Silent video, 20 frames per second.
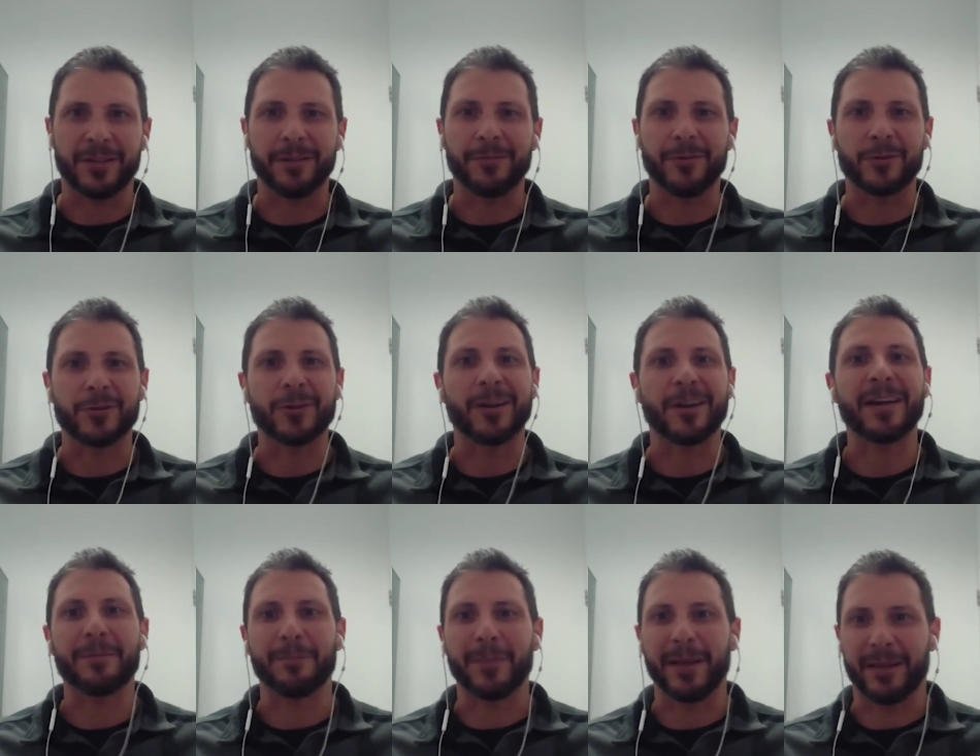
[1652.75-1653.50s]
And if you
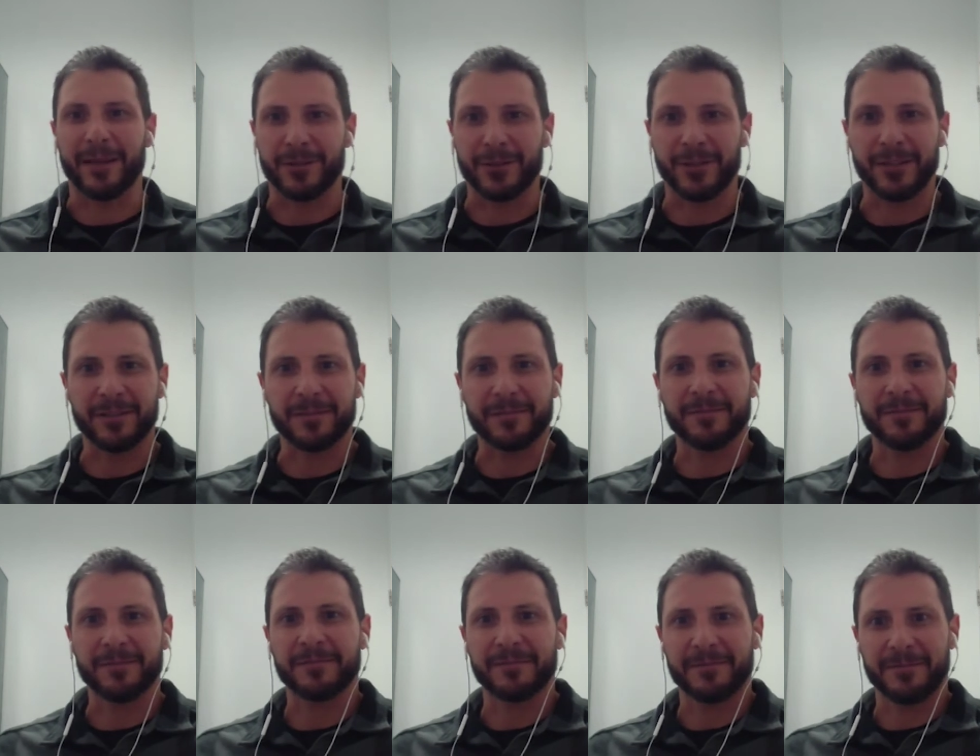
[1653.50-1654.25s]
try to manage it,
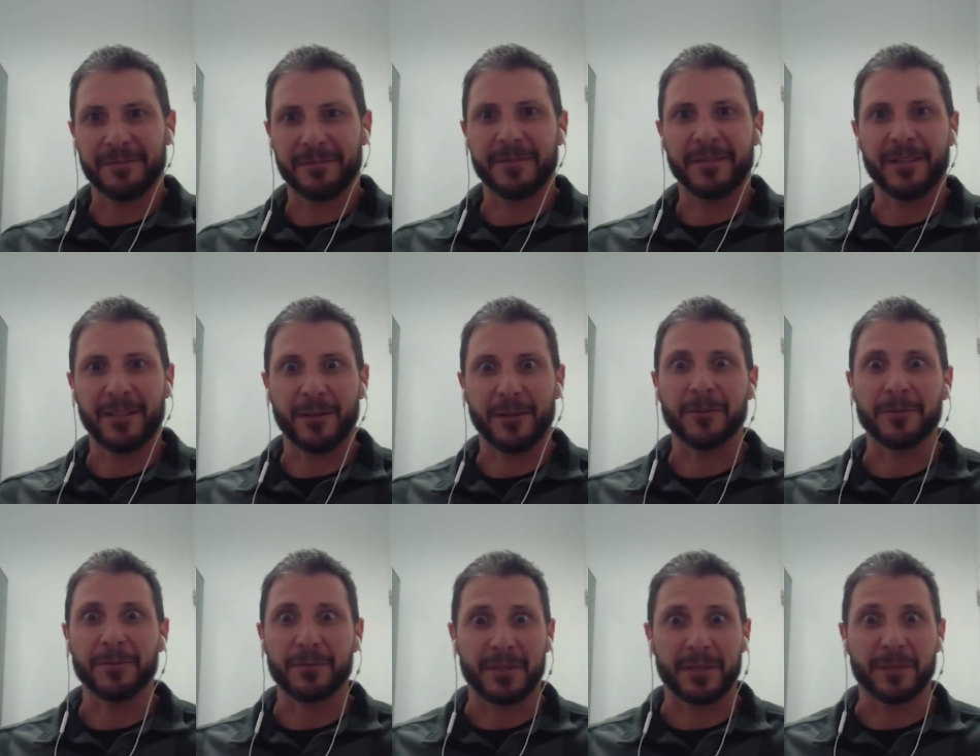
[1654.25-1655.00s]
you
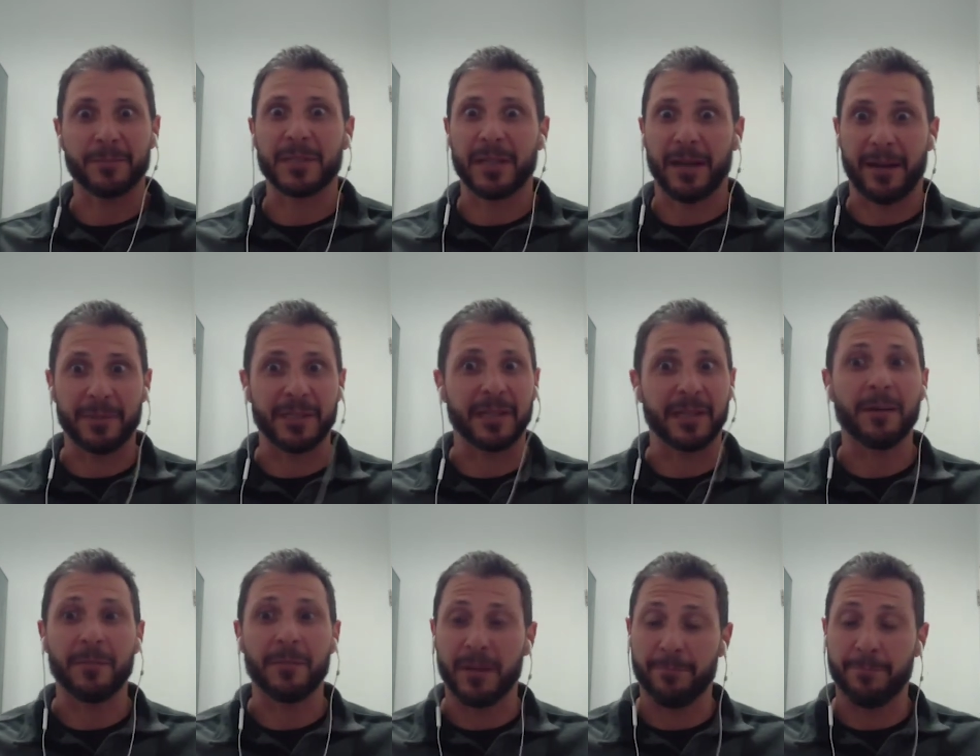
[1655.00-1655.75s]
know, sometimes it,
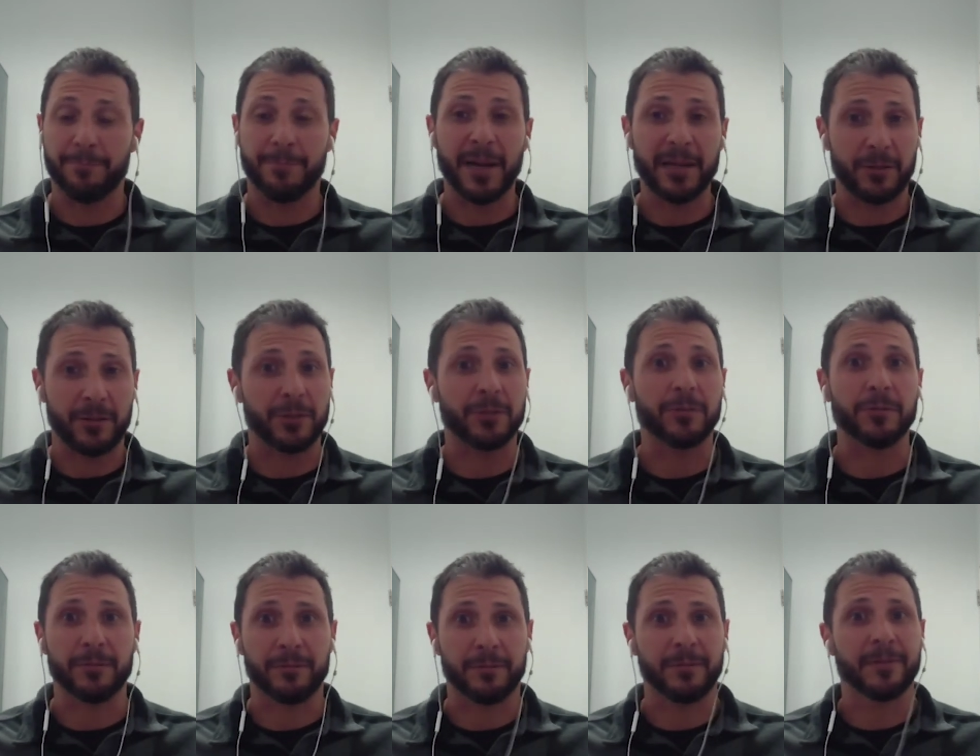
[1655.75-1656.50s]
come, it bites you.